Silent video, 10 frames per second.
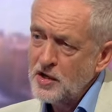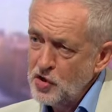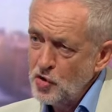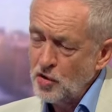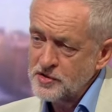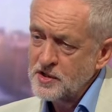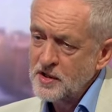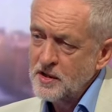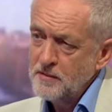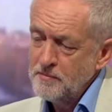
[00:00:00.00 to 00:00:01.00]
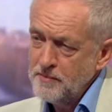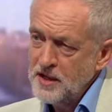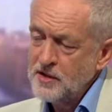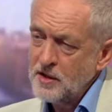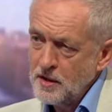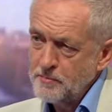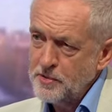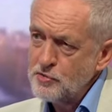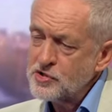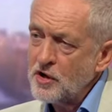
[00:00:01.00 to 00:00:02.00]
not media
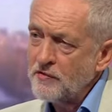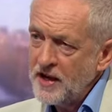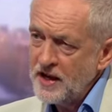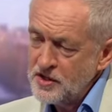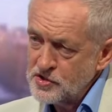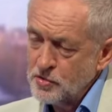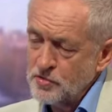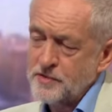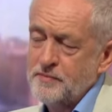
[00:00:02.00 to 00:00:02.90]
abuse of any sort.